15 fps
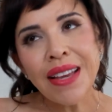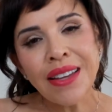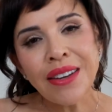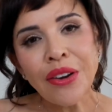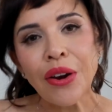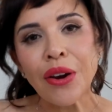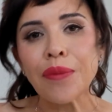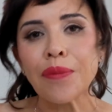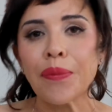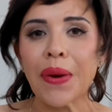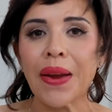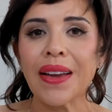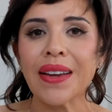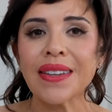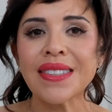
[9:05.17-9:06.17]
and
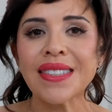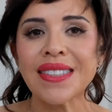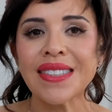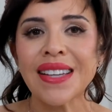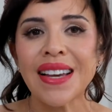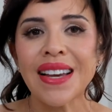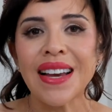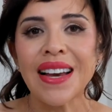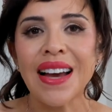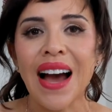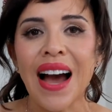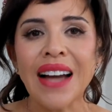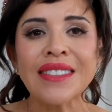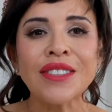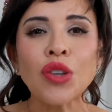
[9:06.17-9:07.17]
heartbreaks,
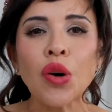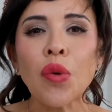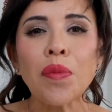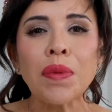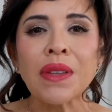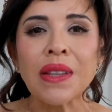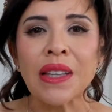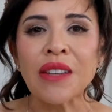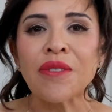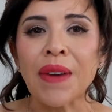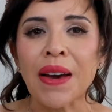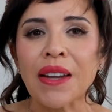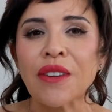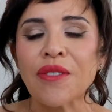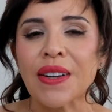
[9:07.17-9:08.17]
I don't believe
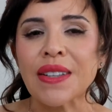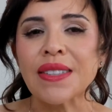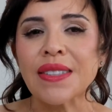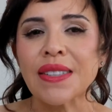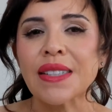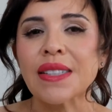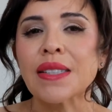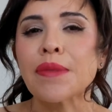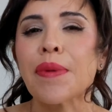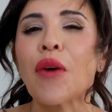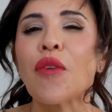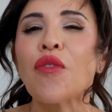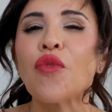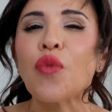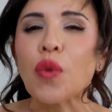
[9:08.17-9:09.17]
manifesting is
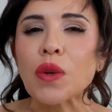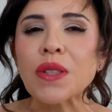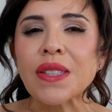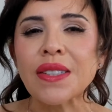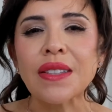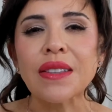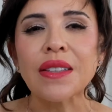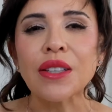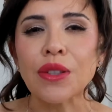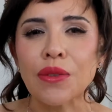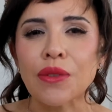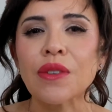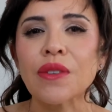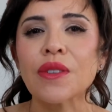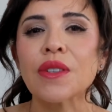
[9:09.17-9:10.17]
about forcing the
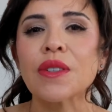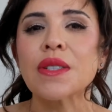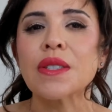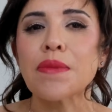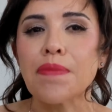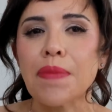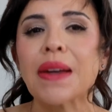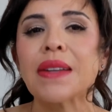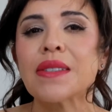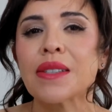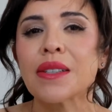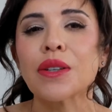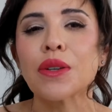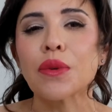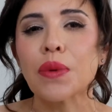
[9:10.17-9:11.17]
universe to bend
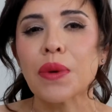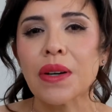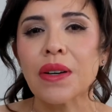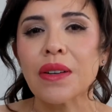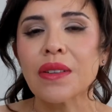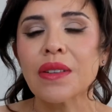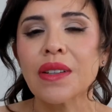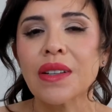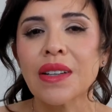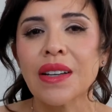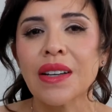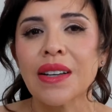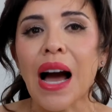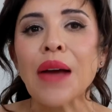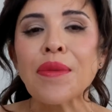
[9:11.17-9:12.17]
to your will.
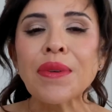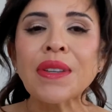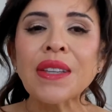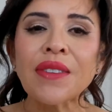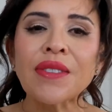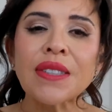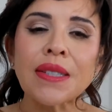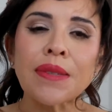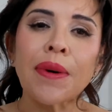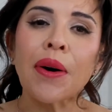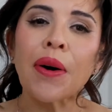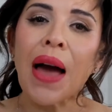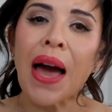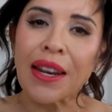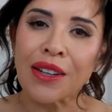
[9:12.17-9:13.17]
I believe it's
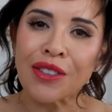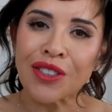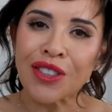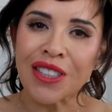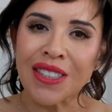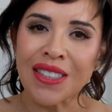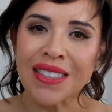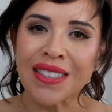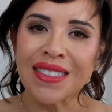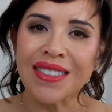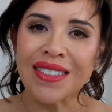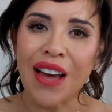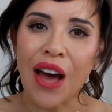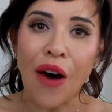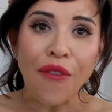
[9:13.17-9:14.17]
about energy,
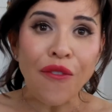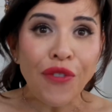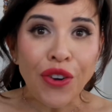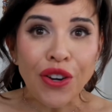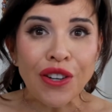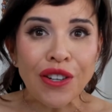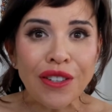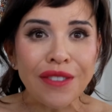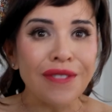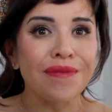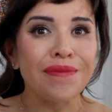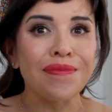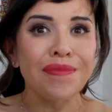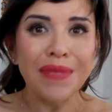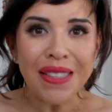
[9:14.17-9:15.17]
effort,
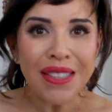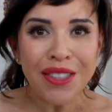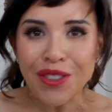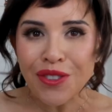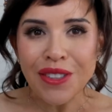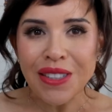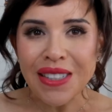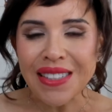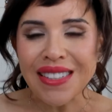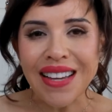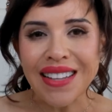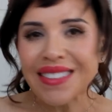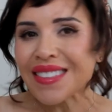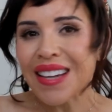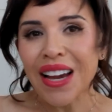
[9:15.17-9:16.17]
mystery,
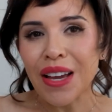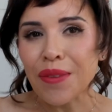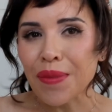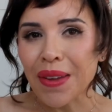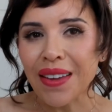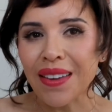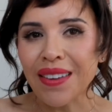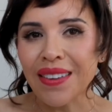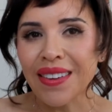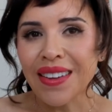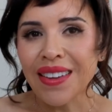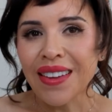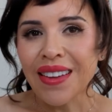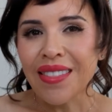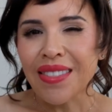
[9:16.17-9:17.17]
and timing.
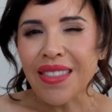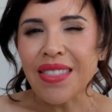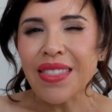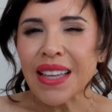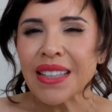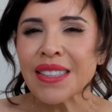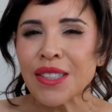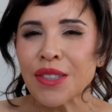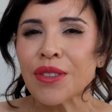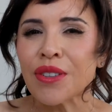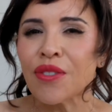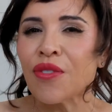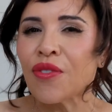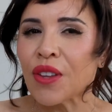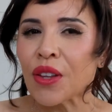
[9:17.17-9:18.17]
The things you
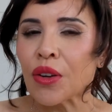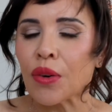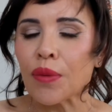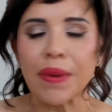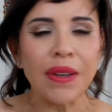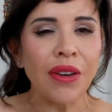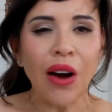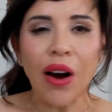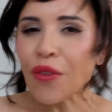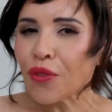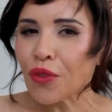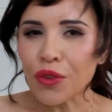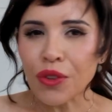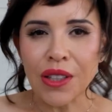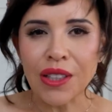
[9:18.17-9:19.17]
can feel but not
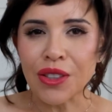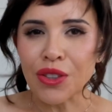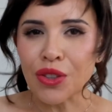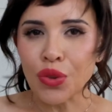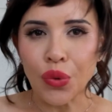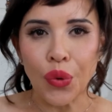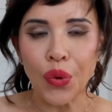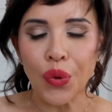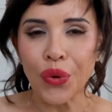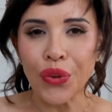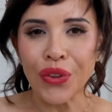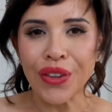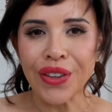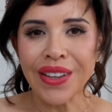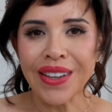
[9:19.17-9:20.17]
fully
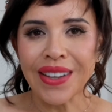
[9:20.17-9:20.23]
control.